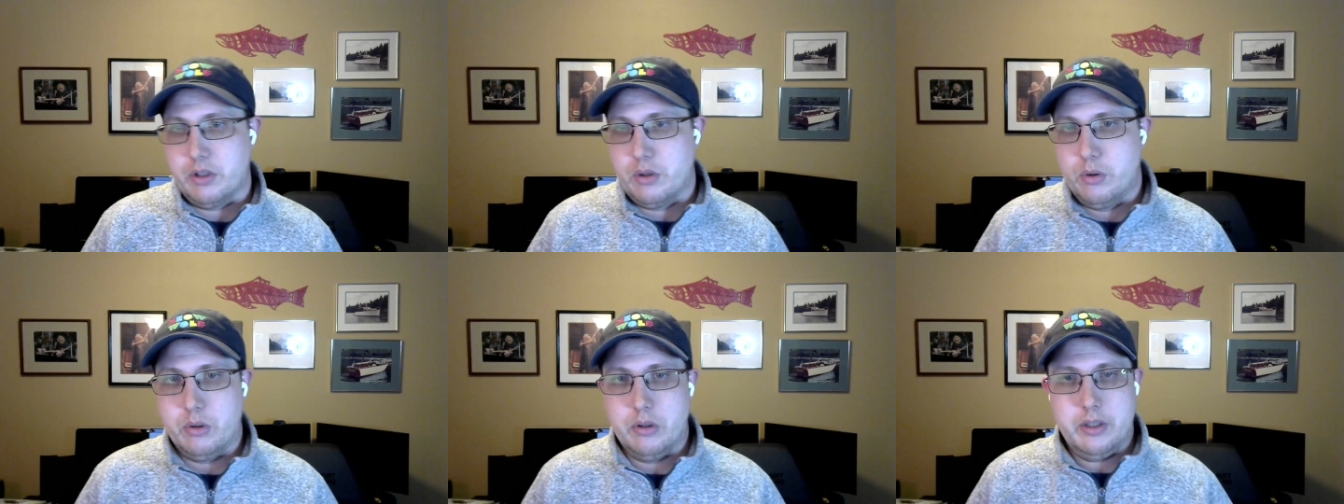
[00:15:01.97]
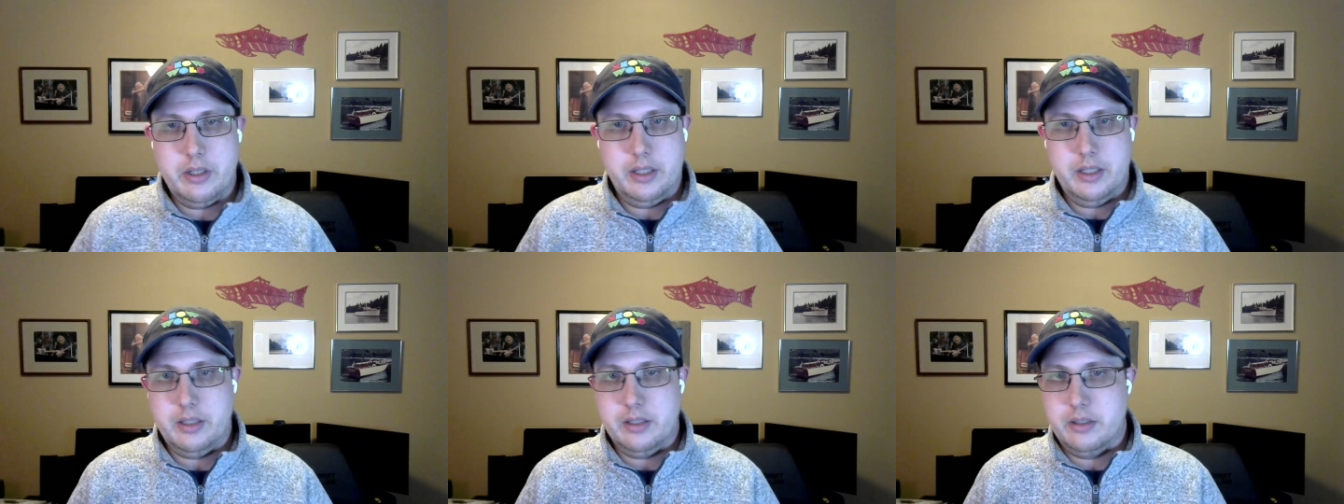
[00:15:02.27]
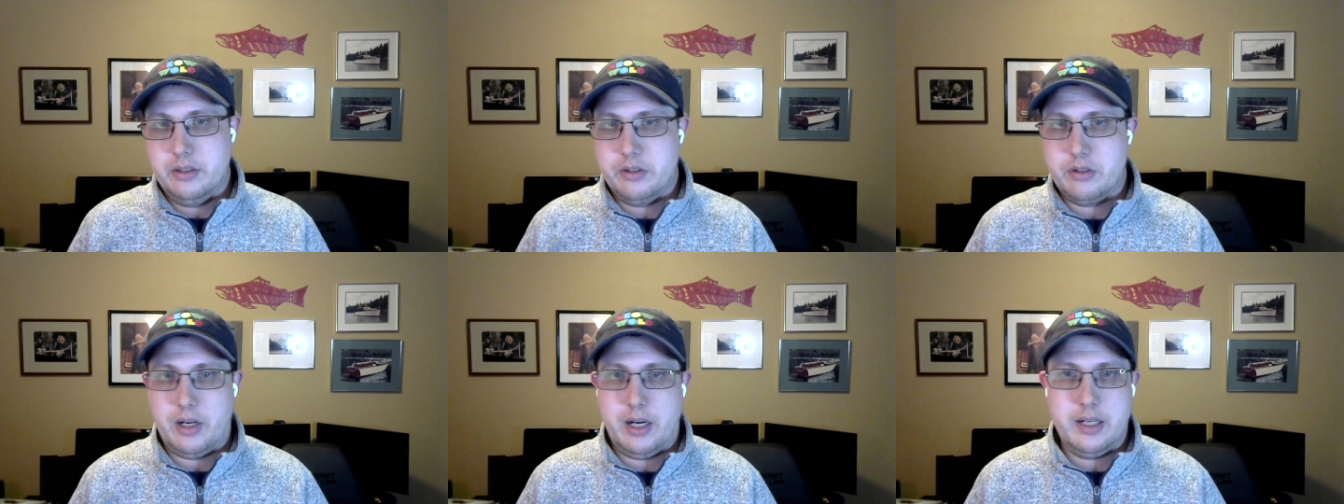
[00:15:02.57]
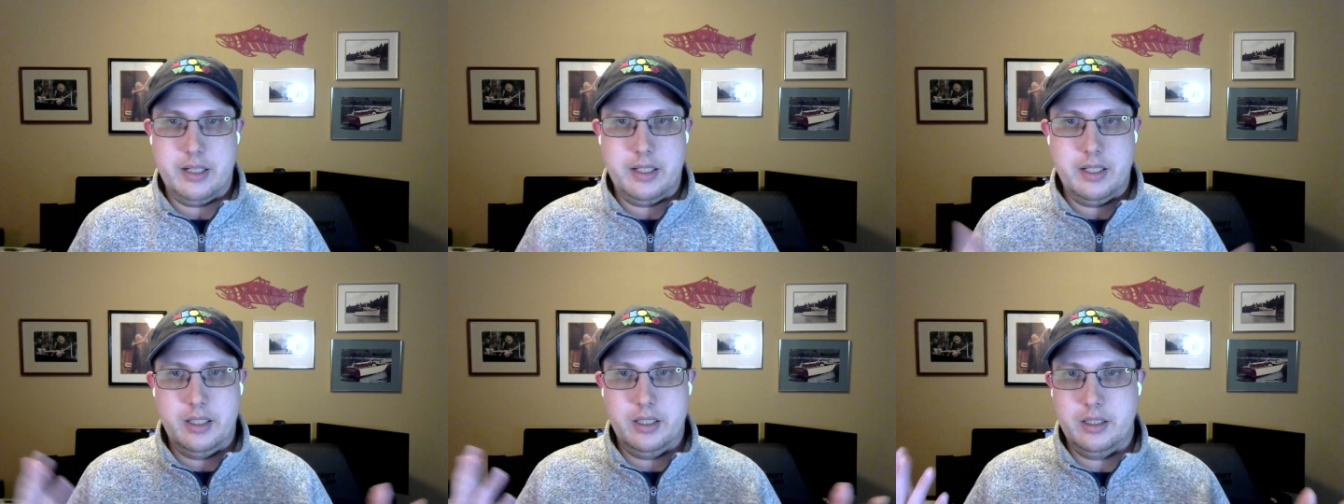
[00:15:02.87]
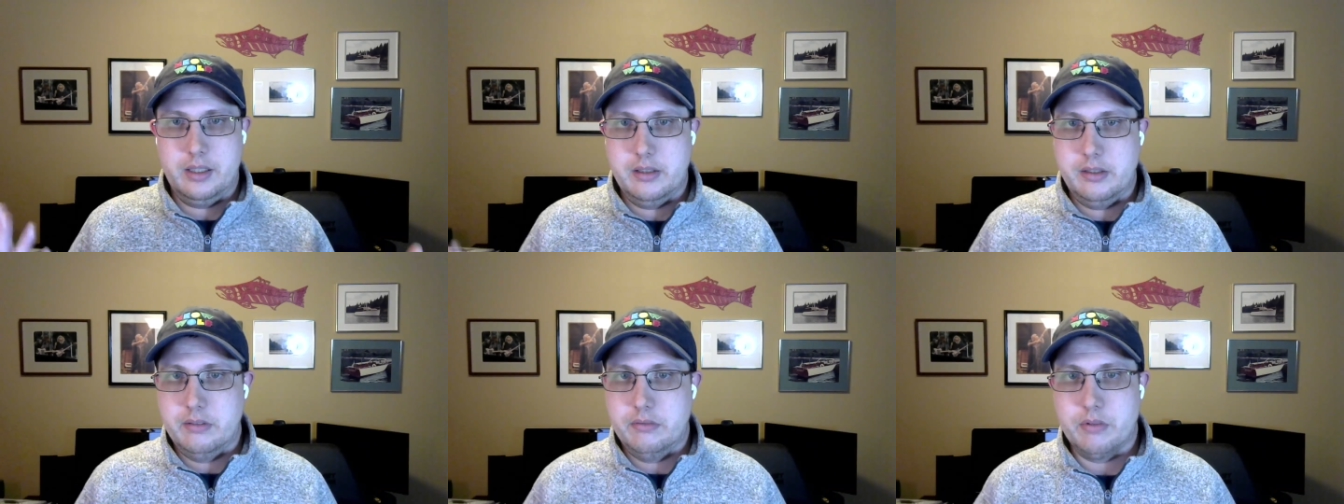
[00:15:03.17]
recording and
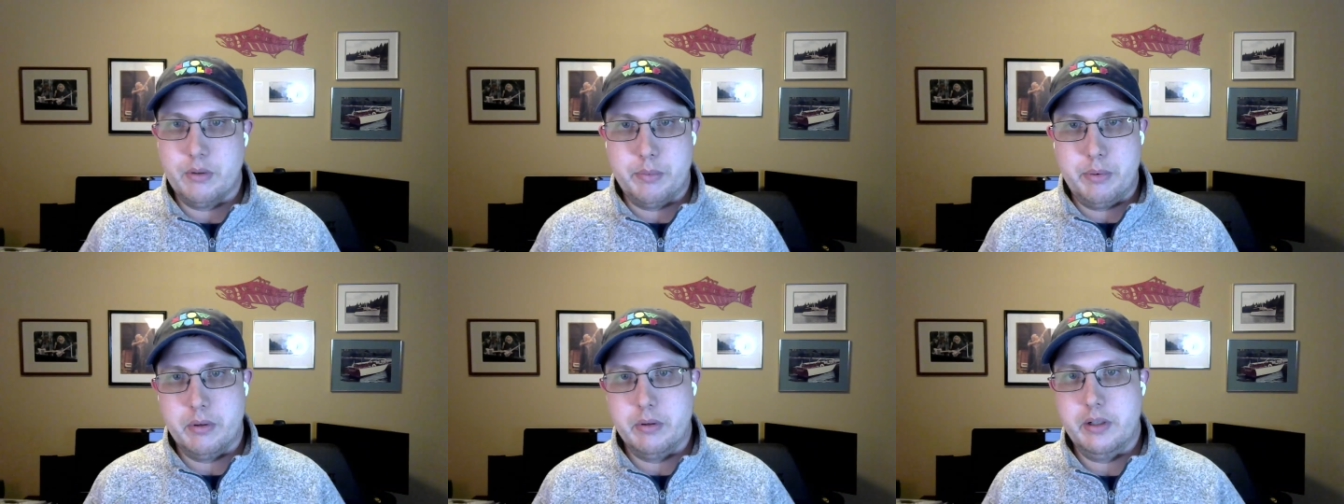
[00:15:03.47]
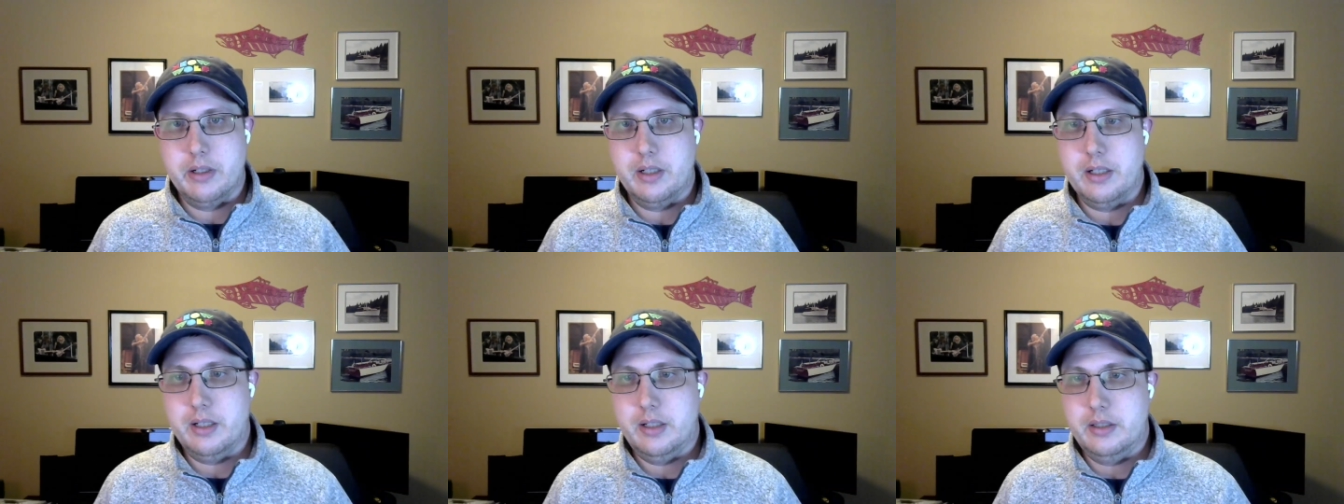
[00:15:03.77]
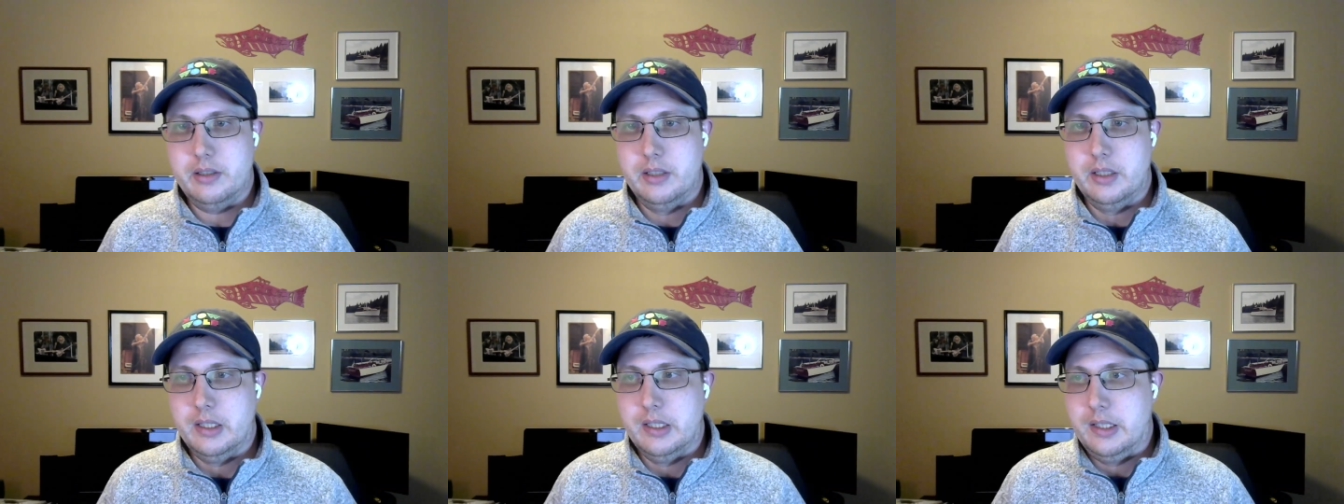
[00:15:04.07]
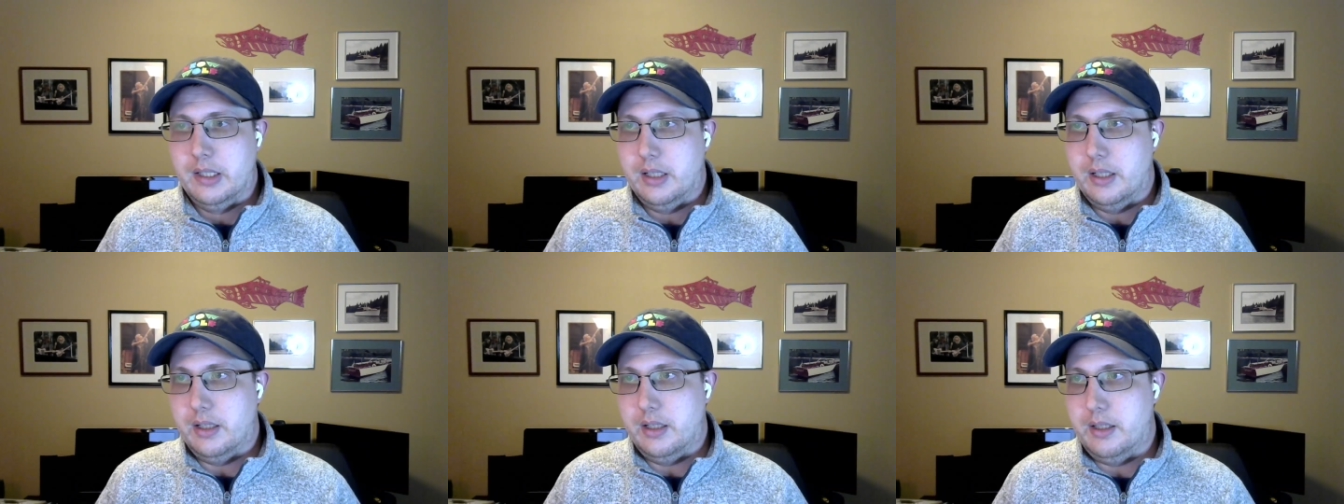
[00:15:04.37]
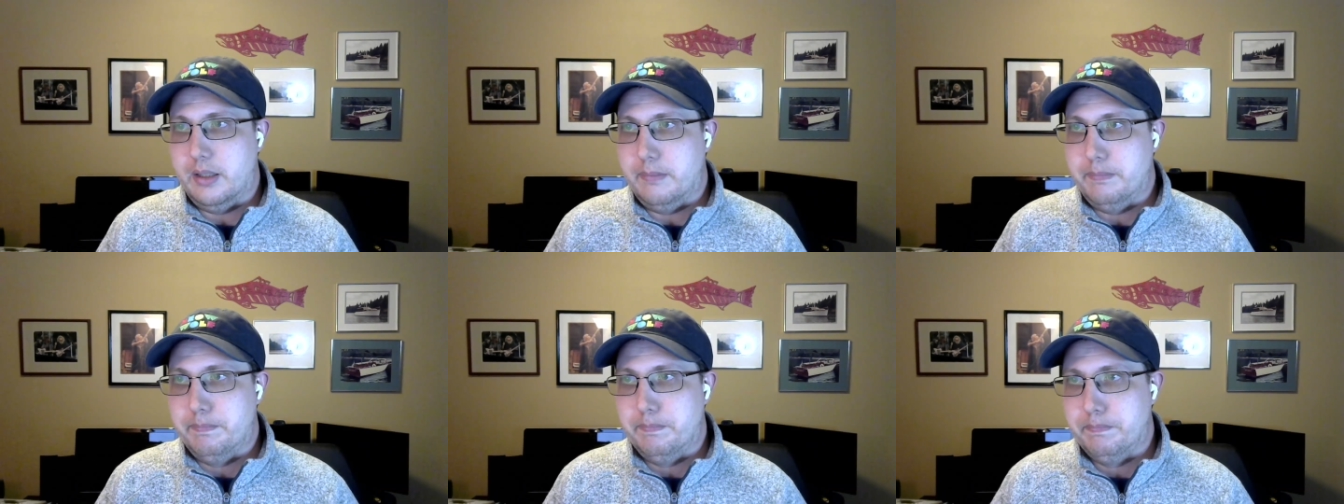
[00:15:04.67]
tracking and reporting on,
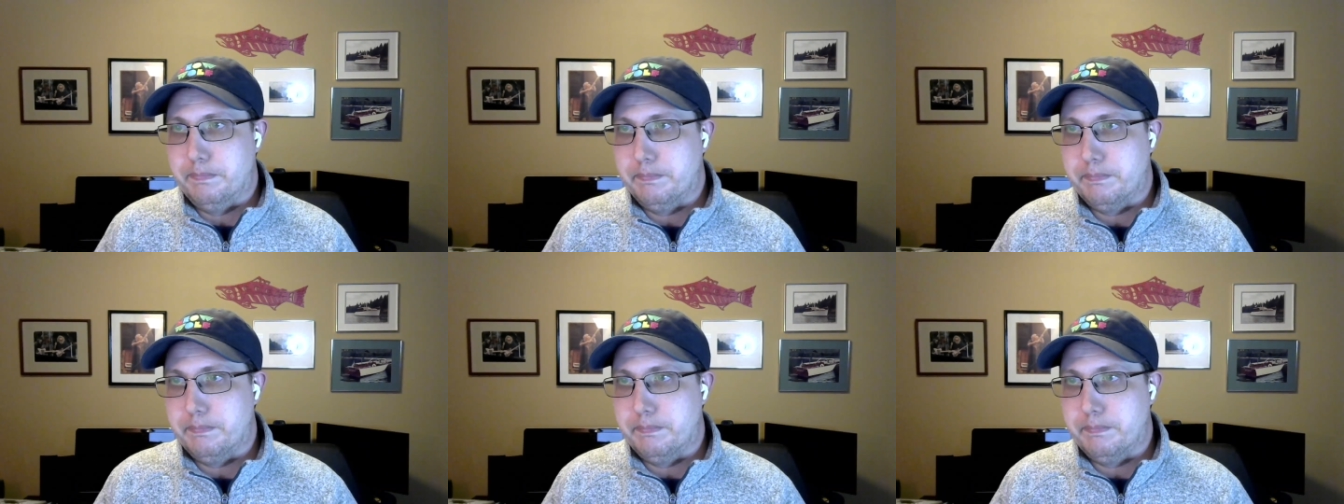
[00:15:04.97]
um,